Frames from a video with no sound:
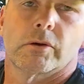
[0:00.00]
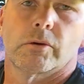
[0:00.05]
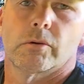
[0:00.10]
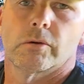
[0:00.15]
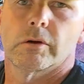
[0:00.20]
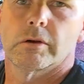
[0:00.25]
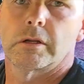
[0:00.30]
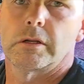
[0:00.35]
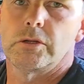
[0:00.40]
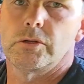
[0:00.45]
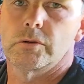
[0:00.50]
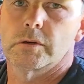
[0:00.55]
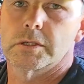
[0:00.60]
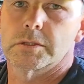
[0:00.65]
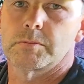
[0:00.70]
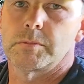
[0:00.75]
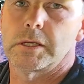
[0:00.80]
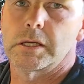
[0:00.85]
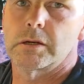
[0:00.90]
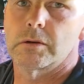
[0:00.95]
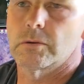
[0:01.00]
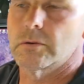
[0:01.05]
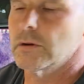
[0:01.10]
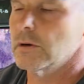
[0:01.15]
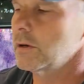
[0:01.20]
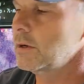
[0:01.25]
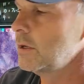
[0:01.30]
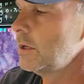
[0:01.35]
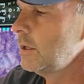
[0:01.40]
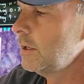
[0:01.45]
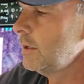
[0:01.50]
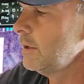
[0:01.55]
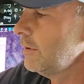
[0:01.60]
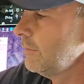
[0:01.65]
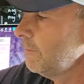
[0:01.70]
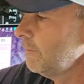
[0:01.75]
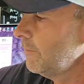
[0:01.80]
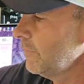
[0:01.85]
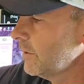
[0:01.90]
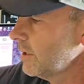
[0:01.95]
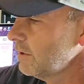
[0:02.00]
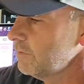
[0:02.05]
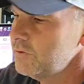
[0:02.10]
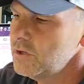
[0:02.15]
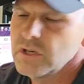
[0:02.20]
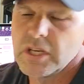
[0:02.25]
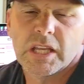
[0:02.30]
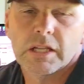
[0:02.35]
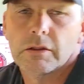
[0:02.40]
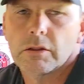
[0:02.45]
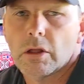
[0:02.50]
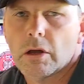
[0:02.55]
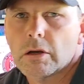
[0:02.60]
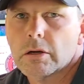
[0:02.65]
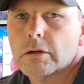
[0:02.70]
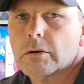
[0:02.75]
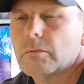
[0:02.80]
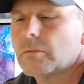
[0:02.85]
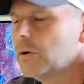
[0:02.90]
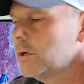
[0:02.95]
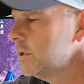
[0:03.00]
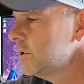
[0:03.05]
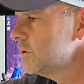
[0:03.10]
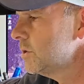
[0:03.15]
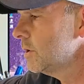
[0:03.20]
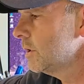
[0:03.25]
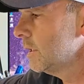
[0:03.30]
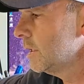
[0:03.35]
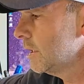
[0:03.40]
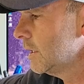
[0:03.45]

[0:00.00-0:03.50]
cord and USB cord. If you need longer ones, you can